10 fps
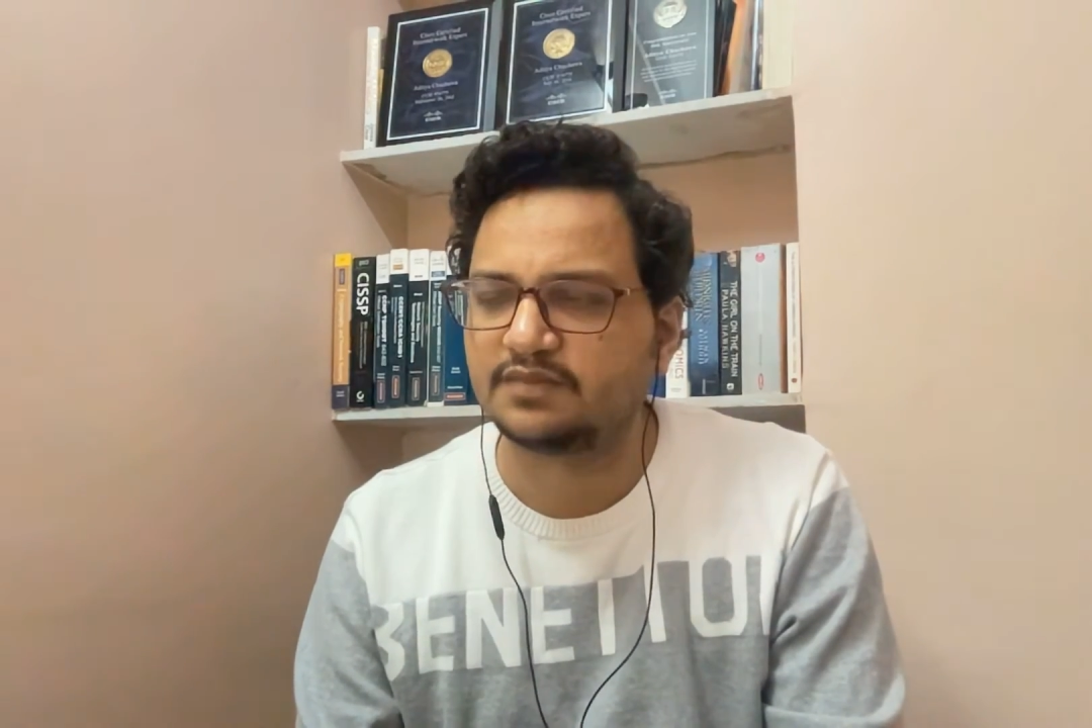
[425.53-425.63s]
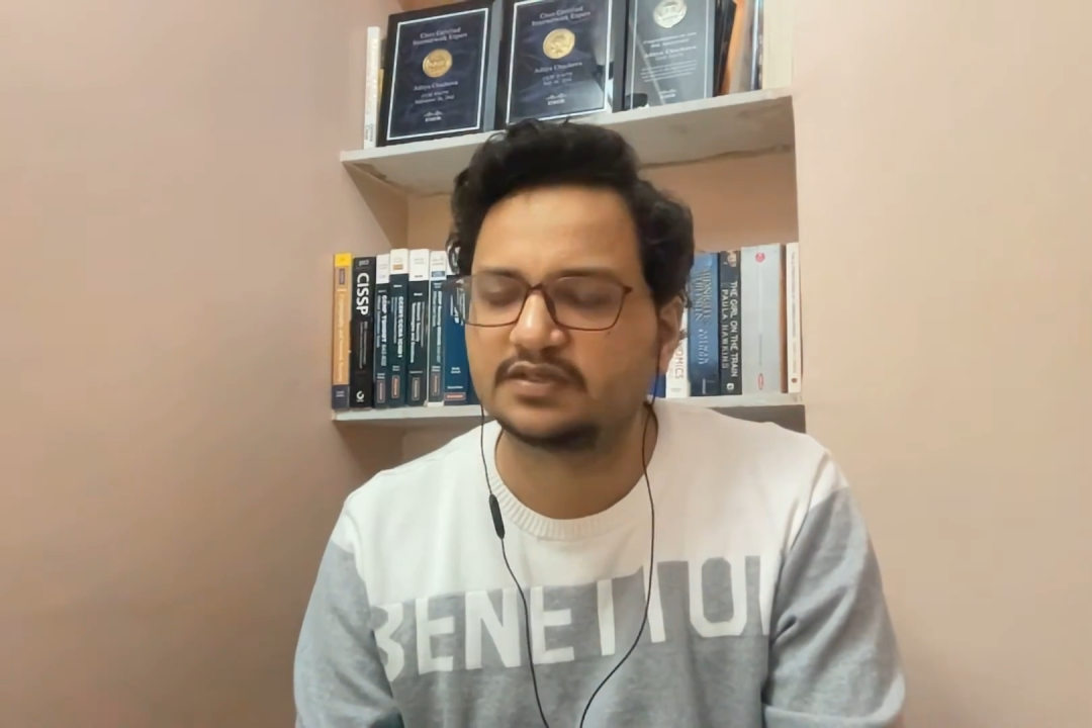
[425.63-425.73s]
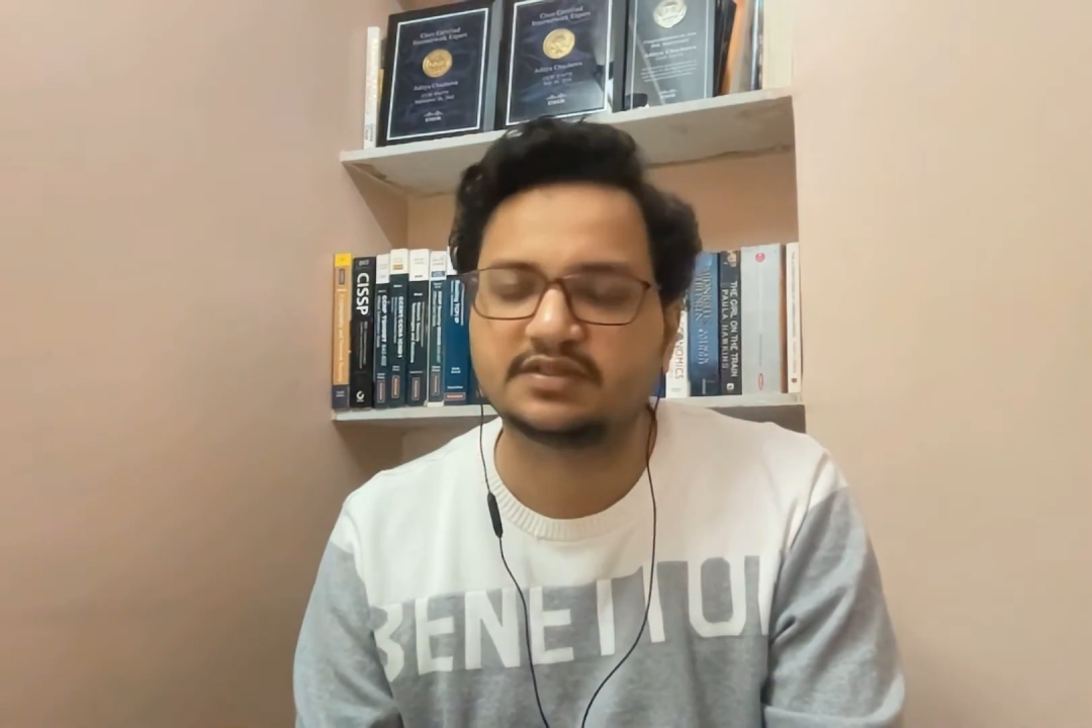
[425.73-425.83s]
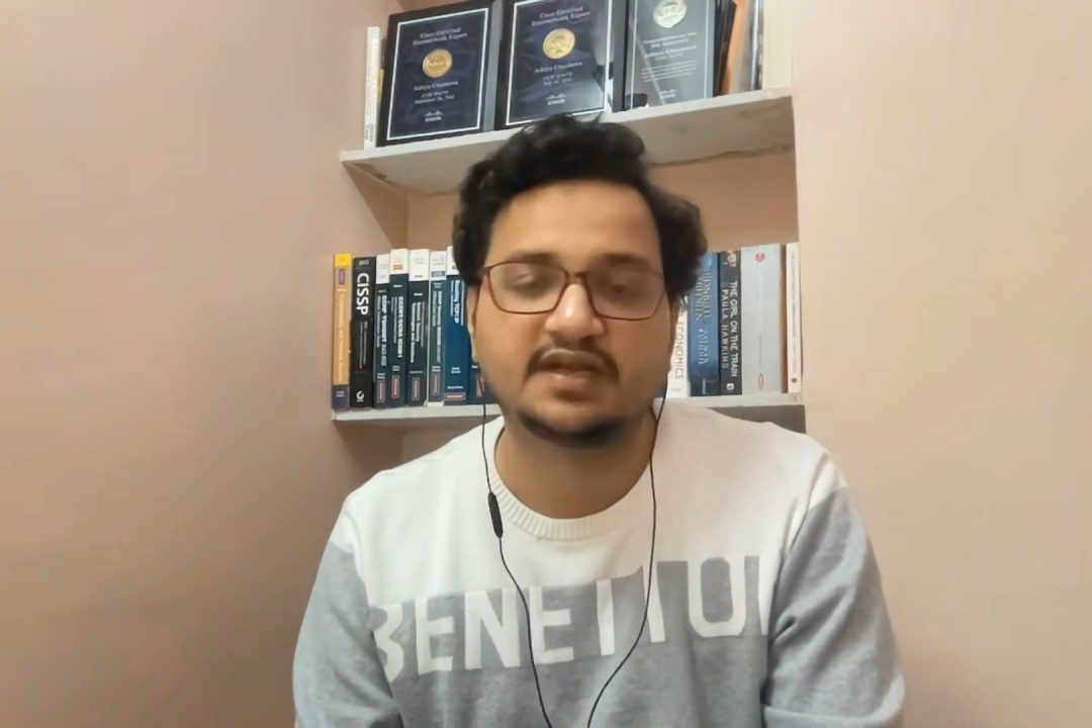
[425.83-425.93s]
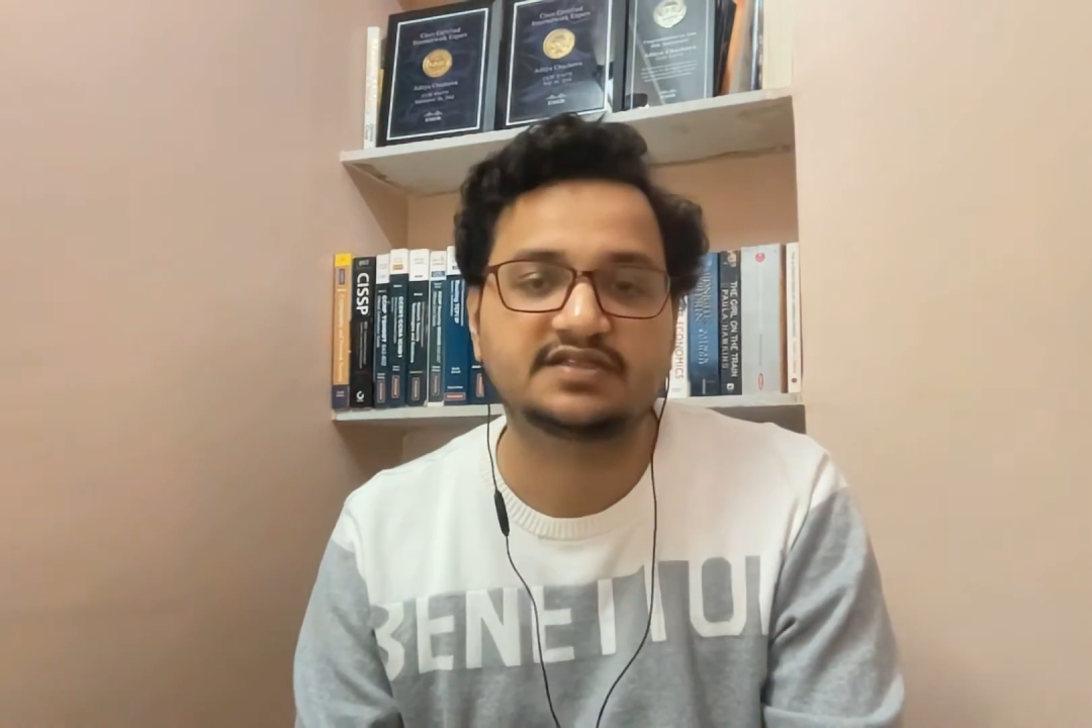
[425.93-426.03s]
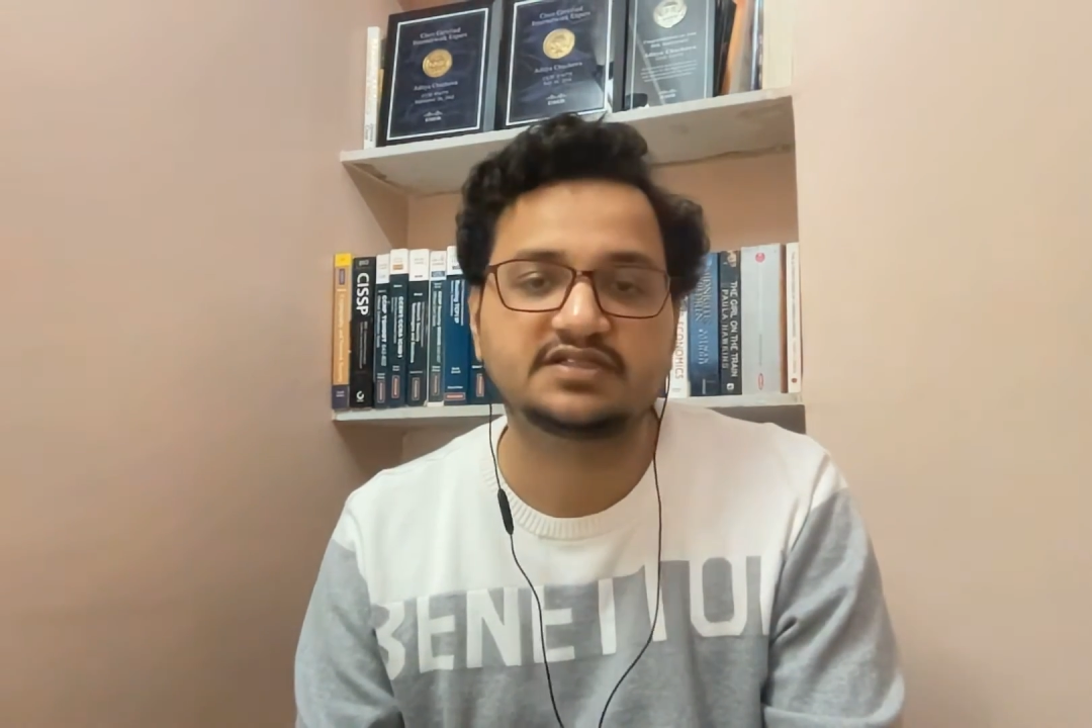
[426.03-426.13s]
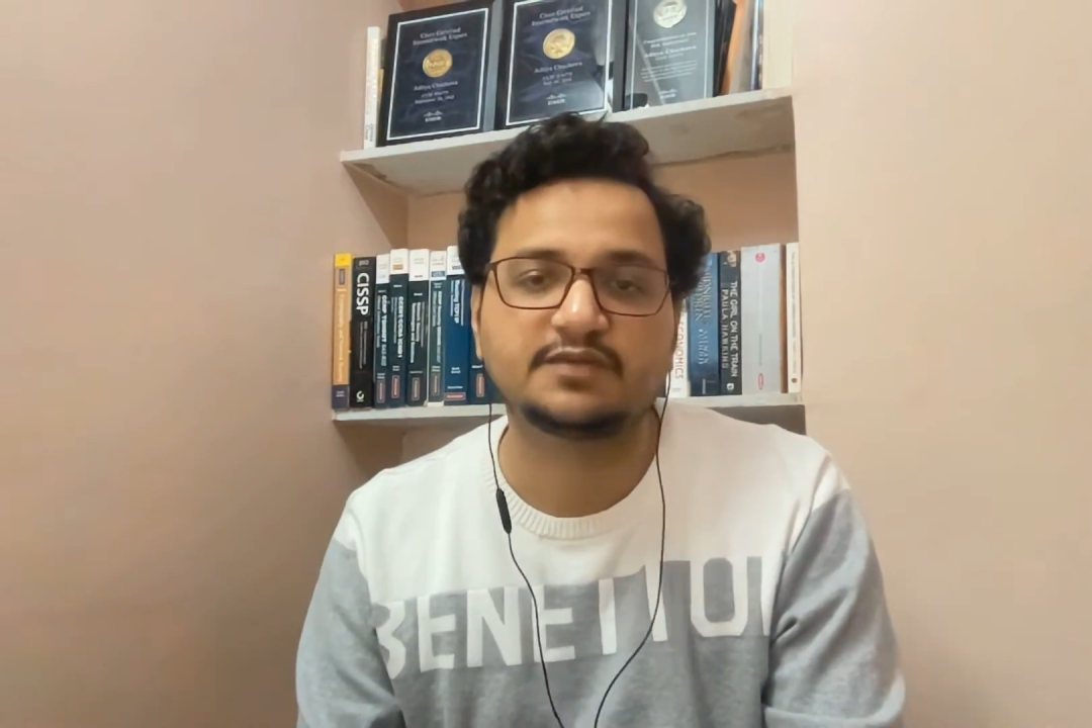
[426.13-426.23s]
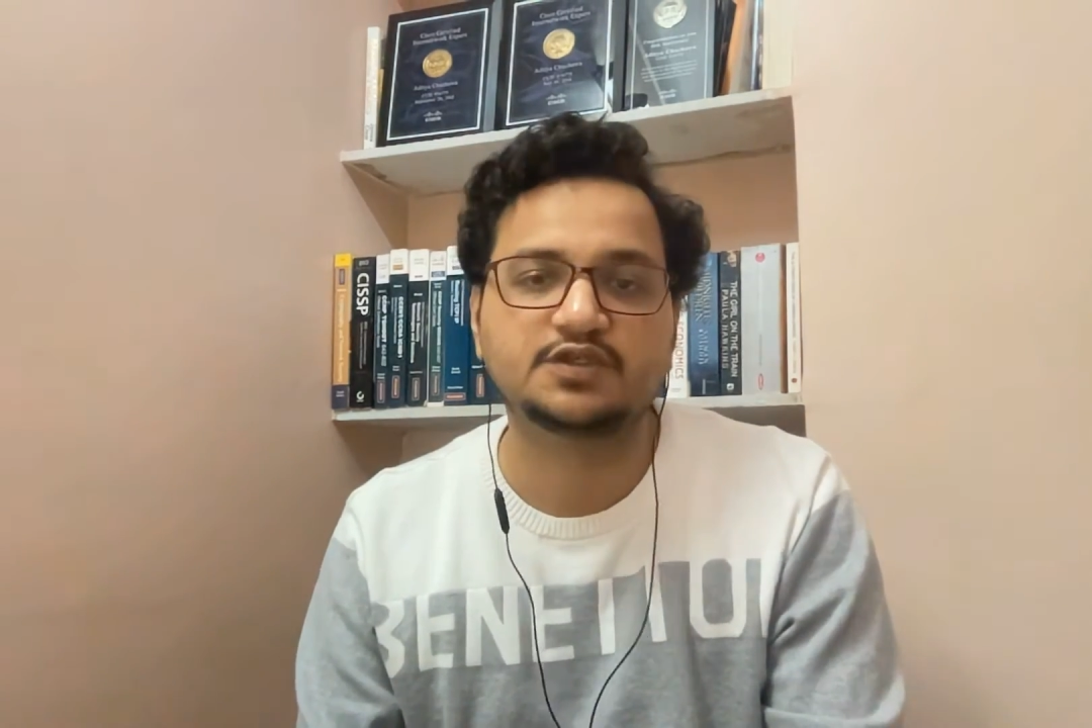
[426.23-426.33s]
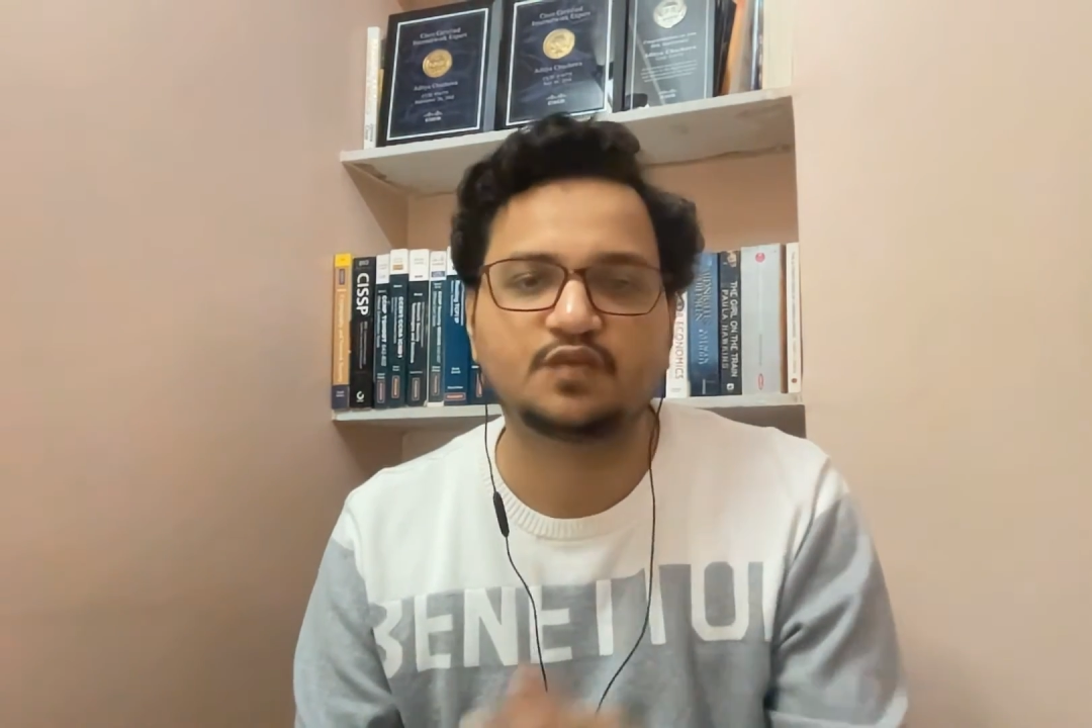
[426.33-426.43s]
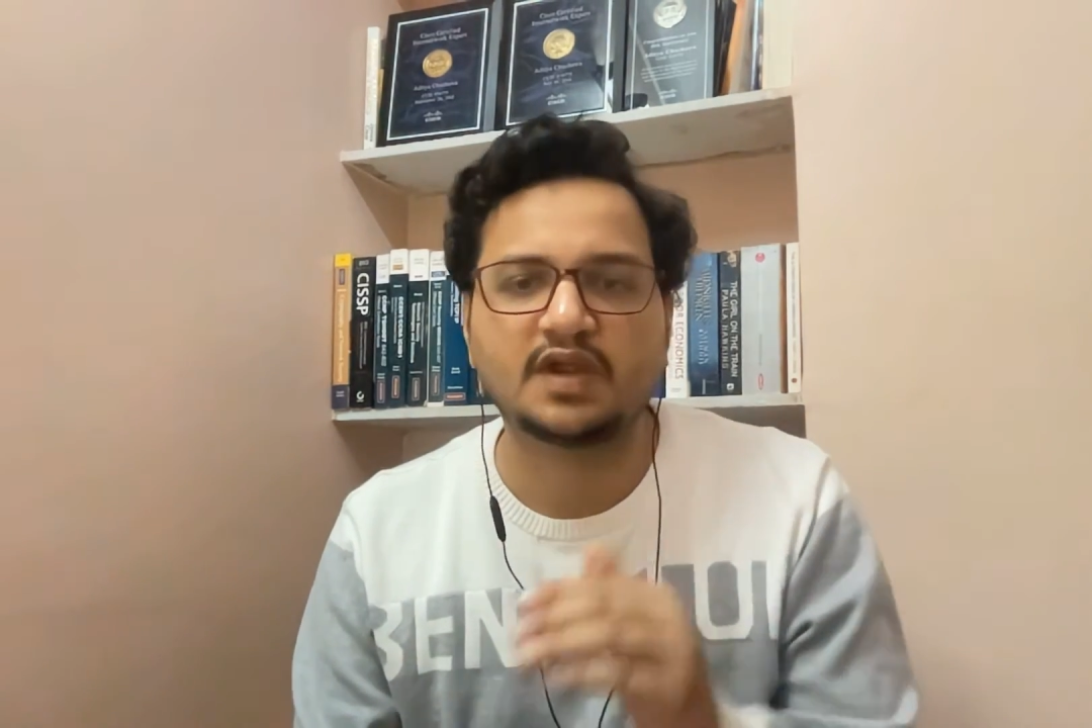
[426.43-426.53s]
but the exam
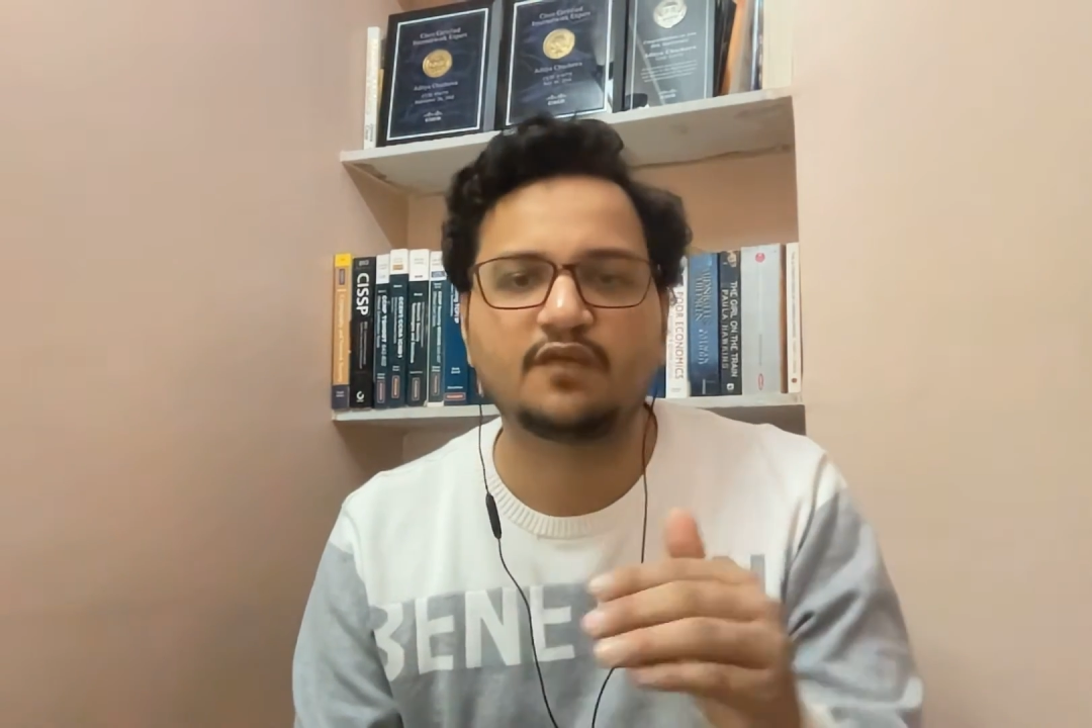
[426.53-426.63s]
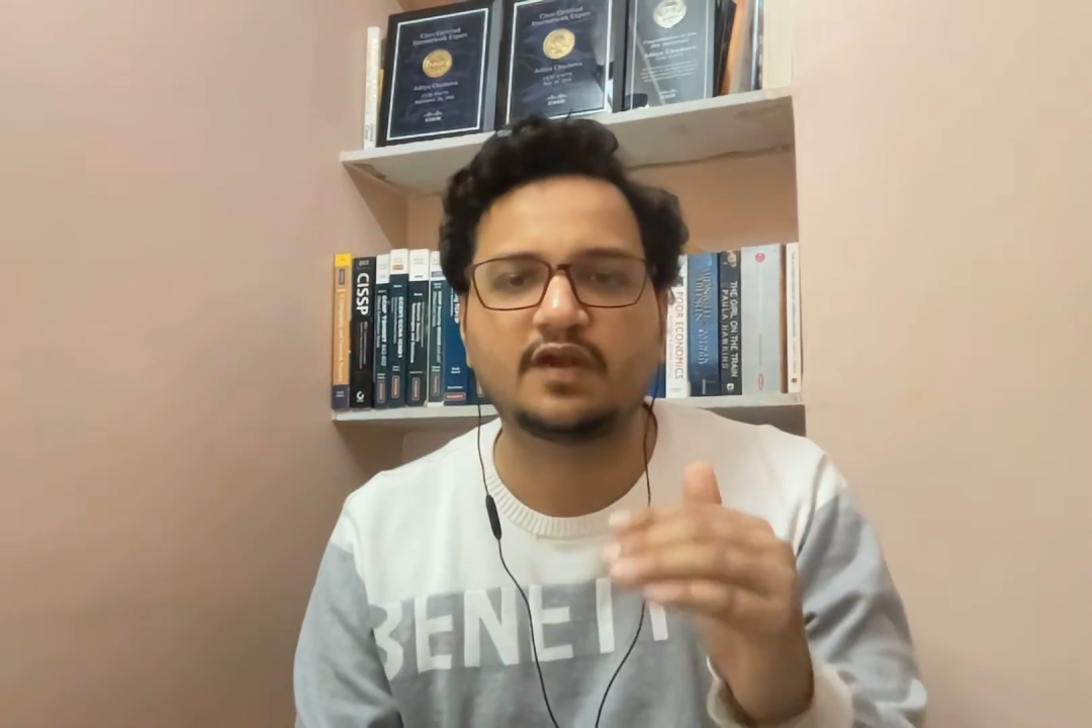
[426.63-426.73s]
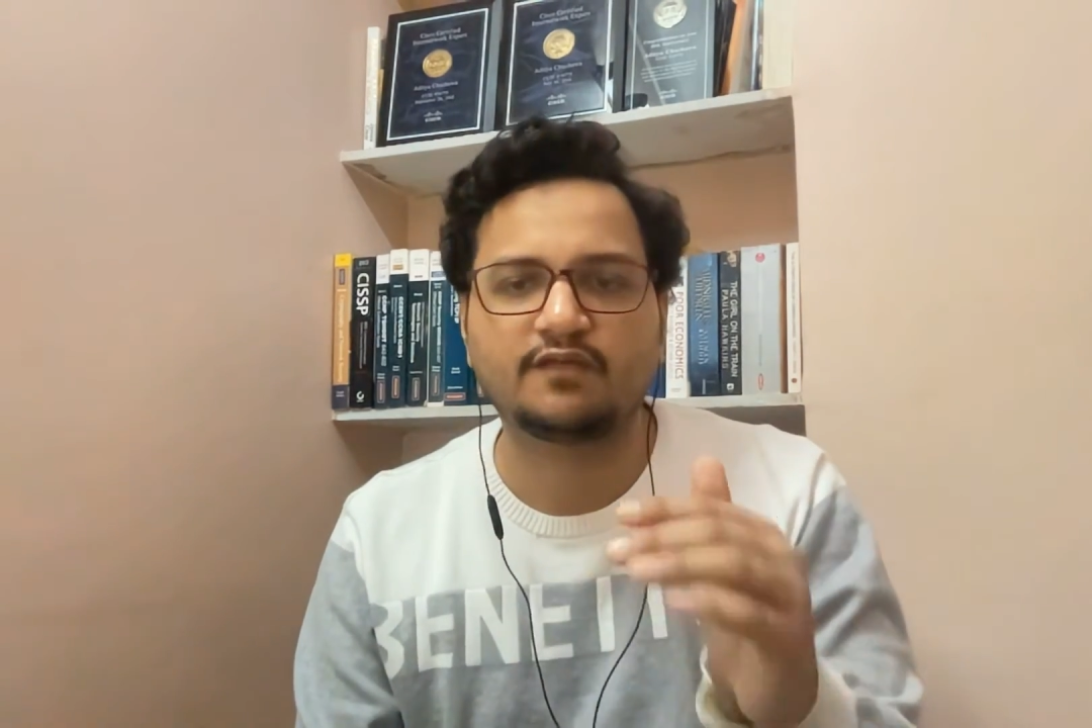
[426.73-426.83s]
is way